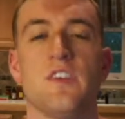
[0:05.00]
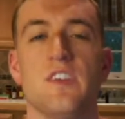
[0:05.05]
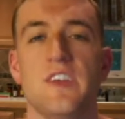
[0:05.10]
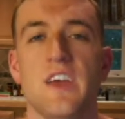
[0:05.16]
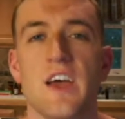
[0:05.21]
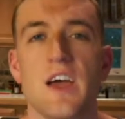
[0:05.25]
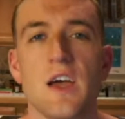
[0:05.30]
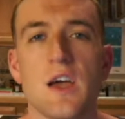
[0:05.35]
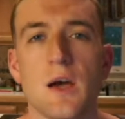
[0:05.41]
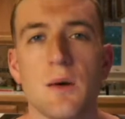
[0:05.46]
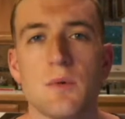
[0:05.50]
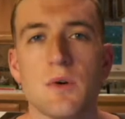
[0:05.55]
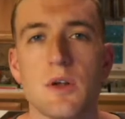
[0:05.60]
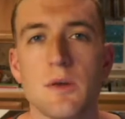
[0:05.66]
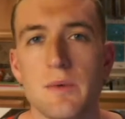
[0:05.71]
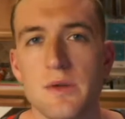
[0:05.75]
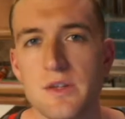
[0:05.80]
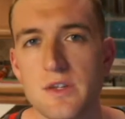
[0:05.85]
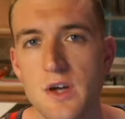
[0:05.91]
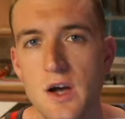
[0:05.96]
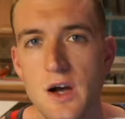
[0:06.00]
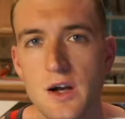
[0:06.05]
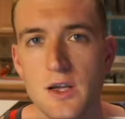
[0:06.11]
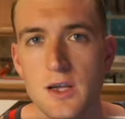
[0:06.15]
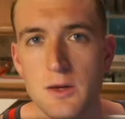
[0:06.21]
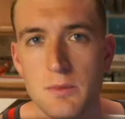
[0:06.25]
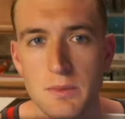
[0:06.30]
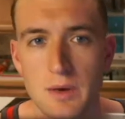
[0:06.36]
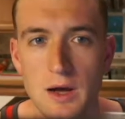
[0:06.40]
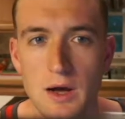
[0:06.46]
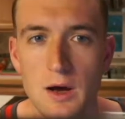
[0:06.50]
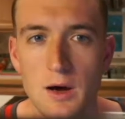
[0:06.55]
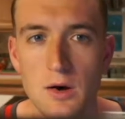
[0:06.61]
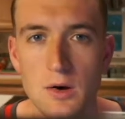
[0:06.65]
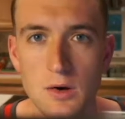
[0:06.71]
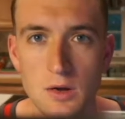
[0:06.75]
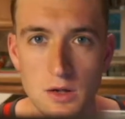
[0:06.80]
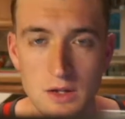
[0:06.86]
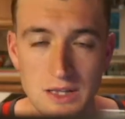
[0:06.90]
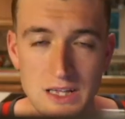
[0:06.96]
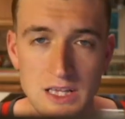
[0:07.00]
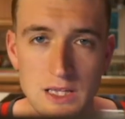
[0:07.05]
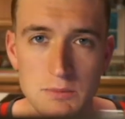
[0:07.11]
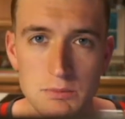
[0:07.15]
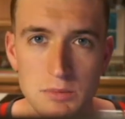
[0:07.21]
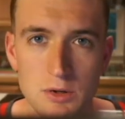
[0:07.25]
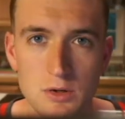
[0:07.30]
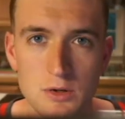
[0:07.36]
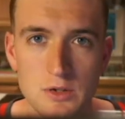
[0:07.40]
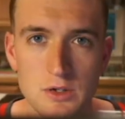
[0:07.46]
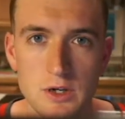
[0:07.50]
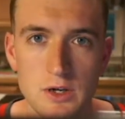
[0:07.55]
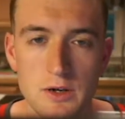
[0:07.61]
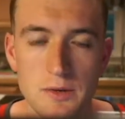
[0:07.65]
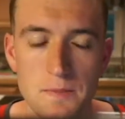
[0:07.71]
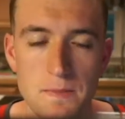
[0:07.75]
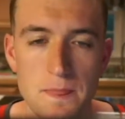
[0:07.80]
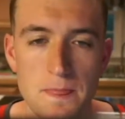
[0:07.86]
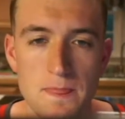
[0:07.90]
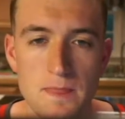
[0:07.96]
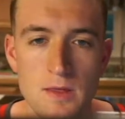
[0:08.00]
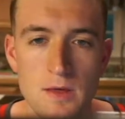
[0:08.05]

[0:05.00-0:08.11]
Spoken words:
Today I'm going to be talking about lean bulking.